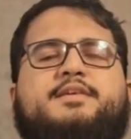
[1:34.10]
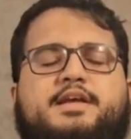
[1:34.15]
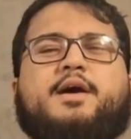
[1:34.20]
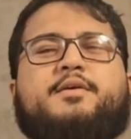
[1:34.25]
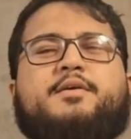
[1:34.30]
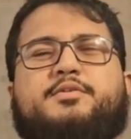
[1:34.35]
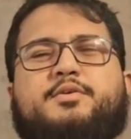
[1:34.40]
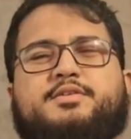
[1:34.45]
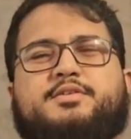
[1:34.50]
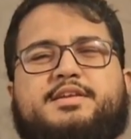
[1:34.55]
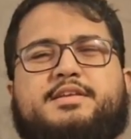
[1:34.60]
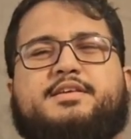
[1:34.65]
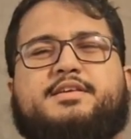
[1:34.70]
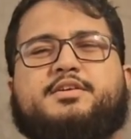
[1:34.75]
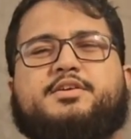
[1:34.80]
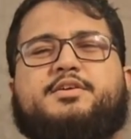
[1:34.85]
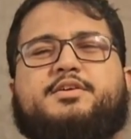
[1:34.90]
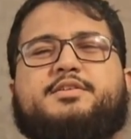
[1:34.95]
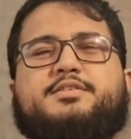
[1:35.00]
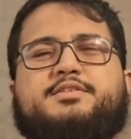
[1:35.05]
downloading the
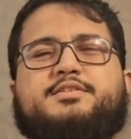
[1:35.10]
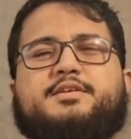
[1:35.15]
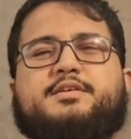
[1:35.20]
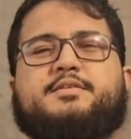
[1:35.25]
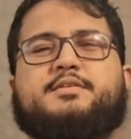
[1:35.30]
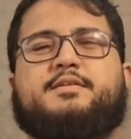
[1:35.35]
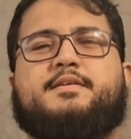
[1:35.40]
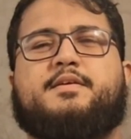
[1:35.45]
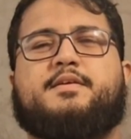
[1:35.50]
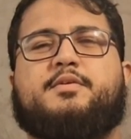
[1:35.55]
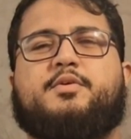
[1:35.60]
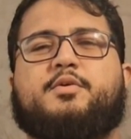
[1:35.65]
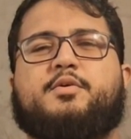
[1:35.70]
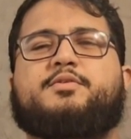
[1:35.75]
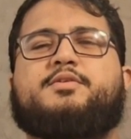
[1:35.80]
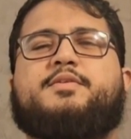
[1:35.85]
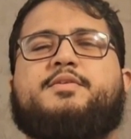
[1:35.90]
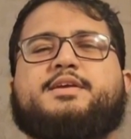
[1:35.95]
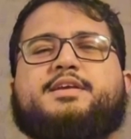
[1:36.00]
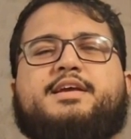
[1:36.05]
cursor, go
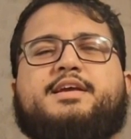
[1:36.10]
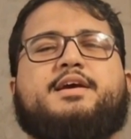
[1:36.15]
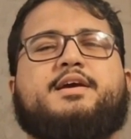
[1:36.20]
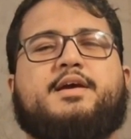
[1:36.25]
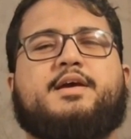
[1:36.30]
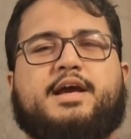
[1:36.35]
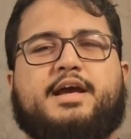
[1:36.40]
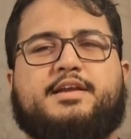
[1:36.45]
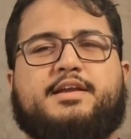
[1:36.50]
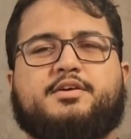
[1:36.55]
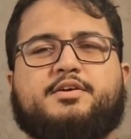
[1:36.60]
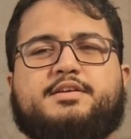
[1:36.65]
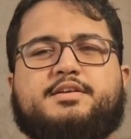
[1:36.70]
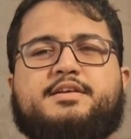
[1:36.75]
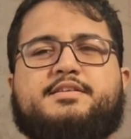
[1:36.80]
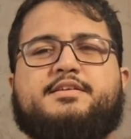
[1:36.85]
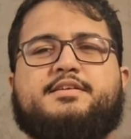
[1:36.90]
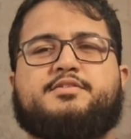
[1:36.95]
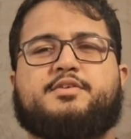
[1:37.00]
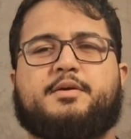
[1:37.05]
to the gear icon
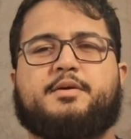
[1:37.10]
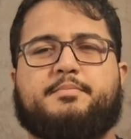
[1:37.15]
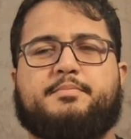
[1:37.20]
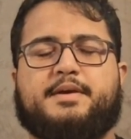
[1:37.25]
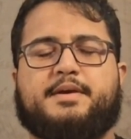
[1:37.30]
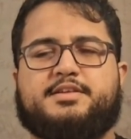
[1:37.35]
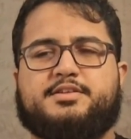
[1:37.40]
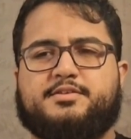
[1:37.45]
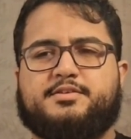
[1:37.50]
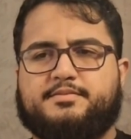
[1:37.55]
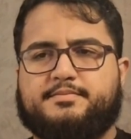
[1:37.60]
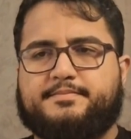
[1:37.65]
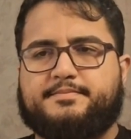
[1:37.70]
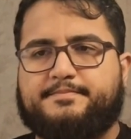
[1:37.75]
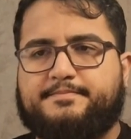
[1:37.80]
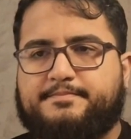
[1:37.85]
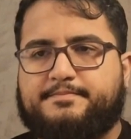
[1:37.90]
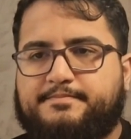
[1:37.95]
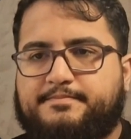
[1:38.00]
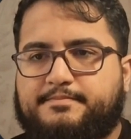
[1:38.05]
in the top menu.
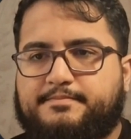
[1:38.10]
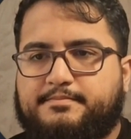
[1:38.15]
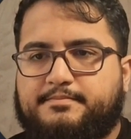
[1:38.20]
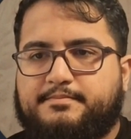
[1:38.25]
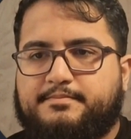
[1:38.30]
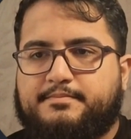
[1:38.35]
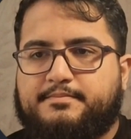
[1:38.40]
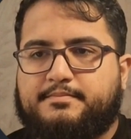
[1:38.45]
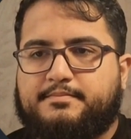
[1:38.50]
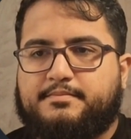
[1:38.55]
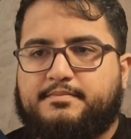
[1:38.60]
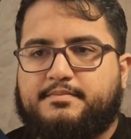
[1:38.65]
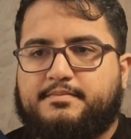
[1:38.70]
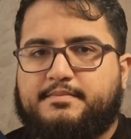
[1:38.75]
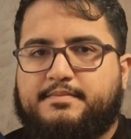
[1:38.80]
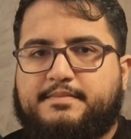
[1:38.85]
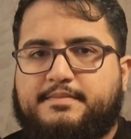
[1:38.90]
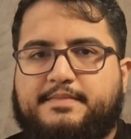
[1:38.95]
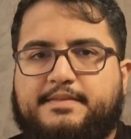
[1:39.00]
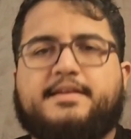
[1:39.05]

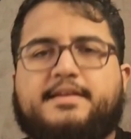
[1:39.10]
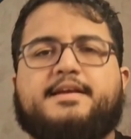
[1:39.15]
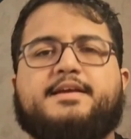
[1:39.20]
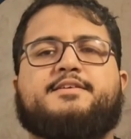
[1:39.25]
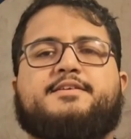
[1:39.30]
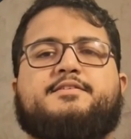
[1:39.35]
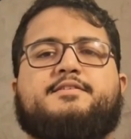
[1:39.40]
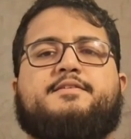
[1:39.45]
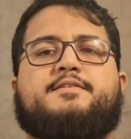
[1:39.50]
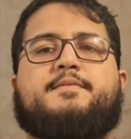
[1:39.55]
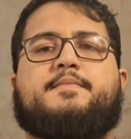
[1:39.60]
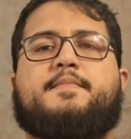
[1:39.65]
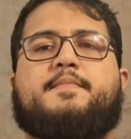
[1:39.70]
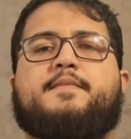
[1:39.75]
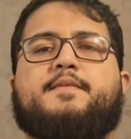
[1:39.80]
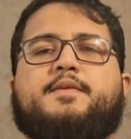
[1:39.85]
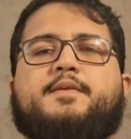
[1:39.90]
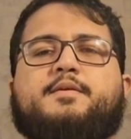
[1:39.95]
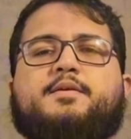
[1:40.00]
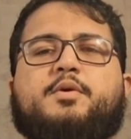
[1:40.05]
This
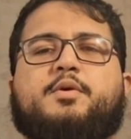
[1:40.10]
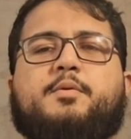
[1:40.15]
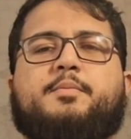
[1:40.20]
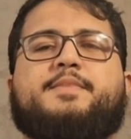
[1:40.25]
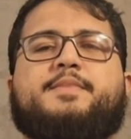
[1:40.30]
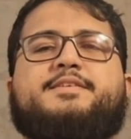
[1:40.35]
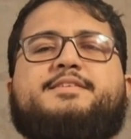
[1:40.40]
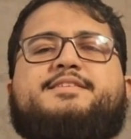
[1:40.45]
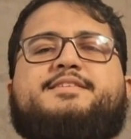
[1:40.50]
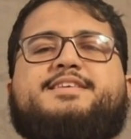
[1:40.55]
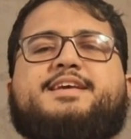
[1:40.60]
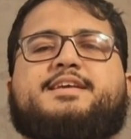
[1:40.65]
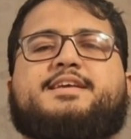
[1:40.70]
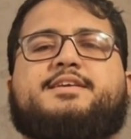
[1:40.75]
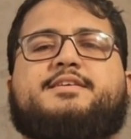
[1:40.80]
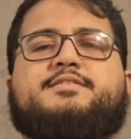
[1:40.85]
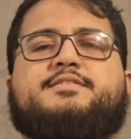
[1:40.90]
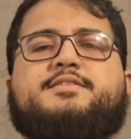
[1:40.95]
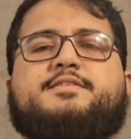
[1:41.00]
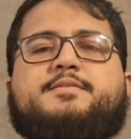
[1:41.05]
opens the
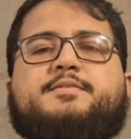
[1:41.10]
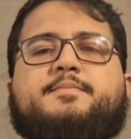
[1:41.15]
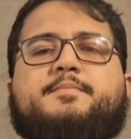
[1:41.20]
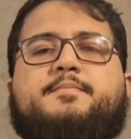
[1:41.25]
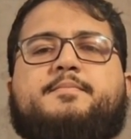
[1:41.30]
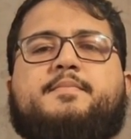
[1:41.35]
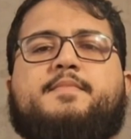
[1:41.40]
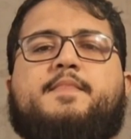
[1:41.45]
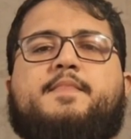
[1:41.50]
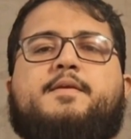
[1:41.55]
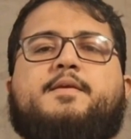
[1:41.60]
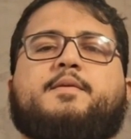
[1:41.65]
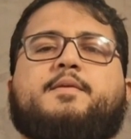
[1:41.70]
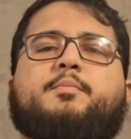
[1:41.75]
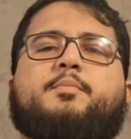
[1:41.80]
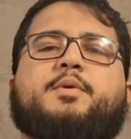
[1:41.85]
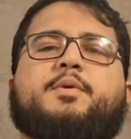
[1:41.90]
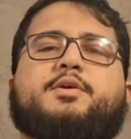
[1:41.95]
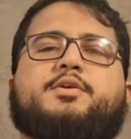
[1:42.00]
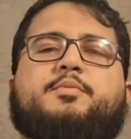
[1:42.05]
settings,
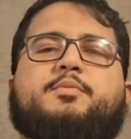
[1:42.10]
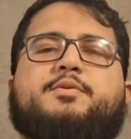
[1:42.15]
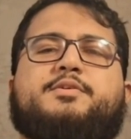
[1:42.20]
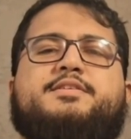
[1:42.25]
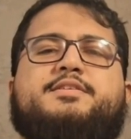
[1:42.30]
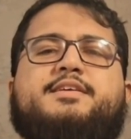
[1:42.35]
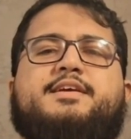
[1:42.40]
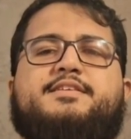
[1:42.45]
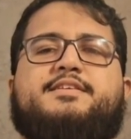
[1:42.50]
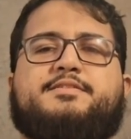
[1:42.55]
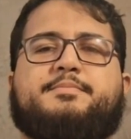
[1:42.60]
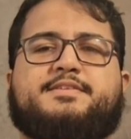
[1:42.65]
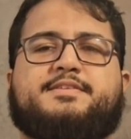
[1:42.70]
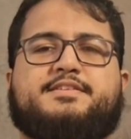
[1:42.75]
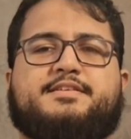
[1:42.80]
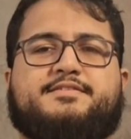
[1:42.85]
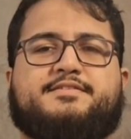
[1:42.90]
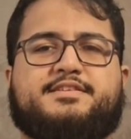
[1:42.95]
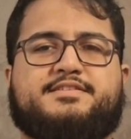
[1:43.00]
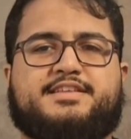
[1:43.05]
where you will see a
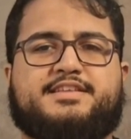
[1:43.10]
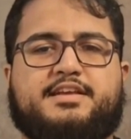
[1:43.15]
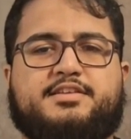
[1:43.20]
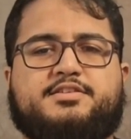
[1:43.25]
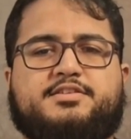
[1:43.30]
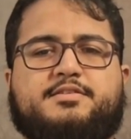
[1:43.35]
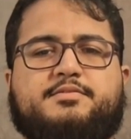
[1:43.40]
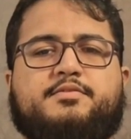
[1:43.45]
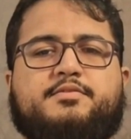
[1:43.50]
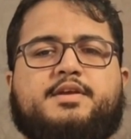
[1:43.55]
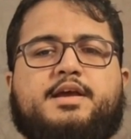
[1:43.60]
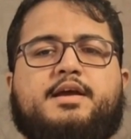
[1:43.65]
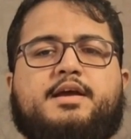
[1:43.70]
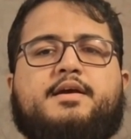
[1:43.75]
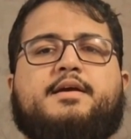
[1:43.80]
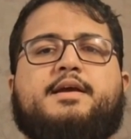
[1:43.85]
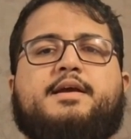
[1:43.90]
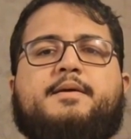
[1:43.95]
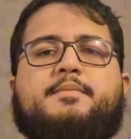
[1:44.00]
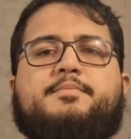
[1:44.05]
specific section for
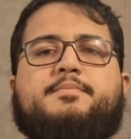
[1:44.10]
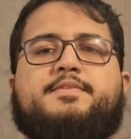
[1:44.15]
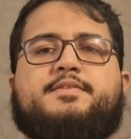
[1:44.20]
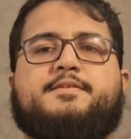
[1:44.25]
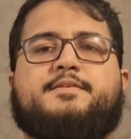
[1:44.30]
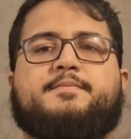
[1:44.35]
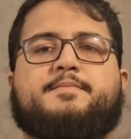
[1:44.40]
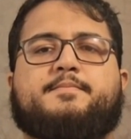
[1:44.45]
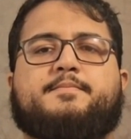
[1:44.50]
LLMs.